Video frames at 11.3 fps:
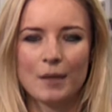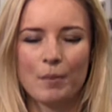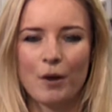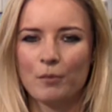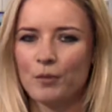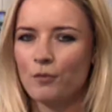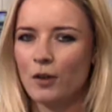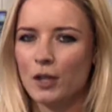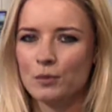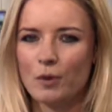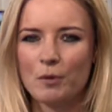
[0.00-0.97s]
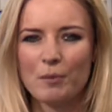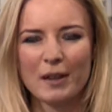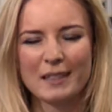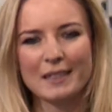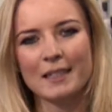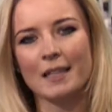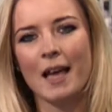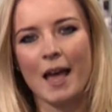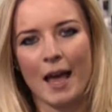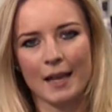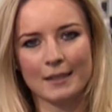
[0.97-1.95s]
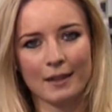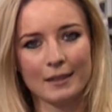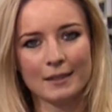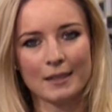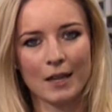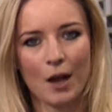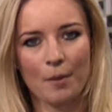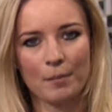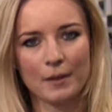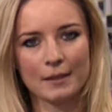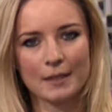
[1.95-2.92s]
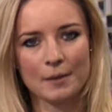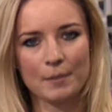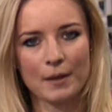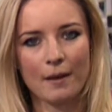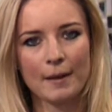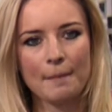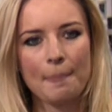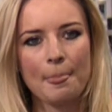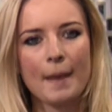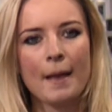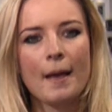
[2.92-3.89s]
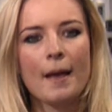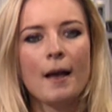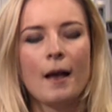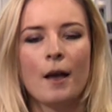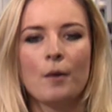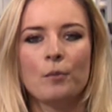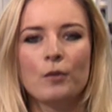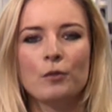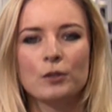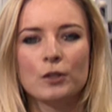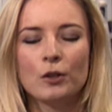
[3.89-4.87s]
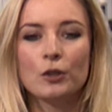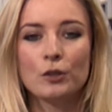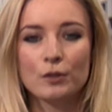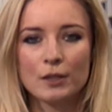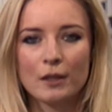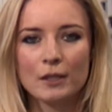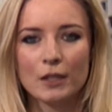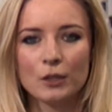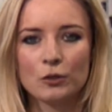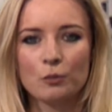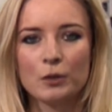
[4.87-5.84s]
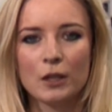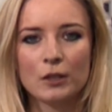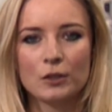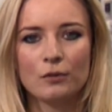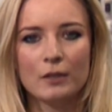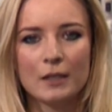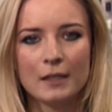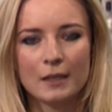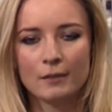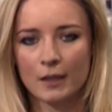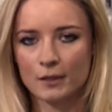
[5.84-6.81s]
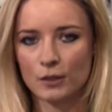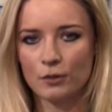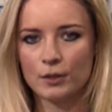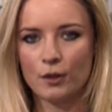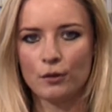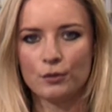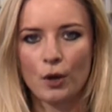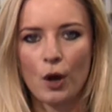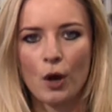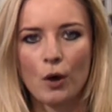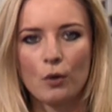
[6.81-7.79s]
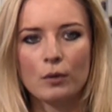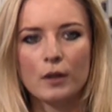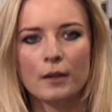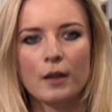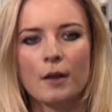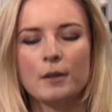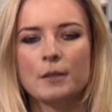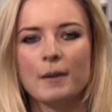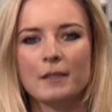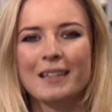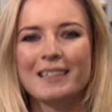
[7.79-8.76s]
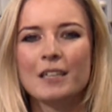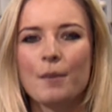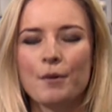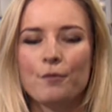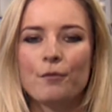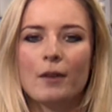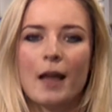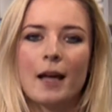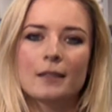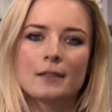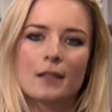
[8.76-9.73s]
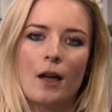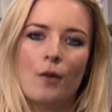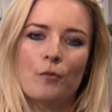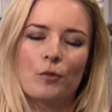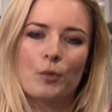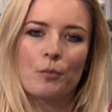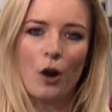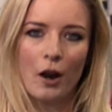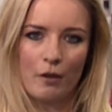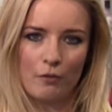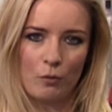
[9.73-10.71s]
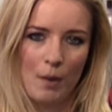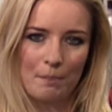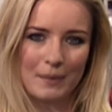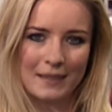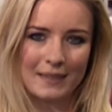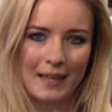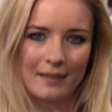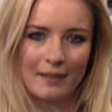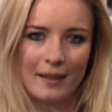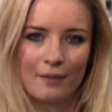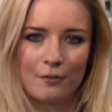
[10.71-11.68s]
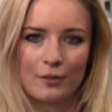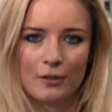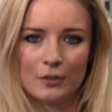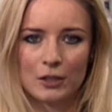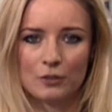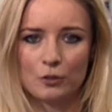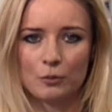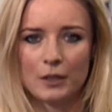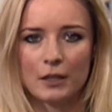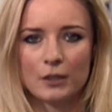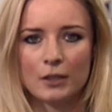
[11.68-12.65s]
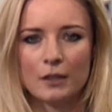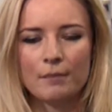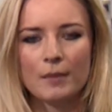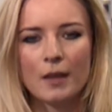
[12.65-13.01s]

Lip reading: apart from in France where we might see a slight tick up in the CPI. We've also got Eurozone industrial production reading, that's the Eurozone as a whole, expecting that to come in flat from the prior of 1% there for the industrial production.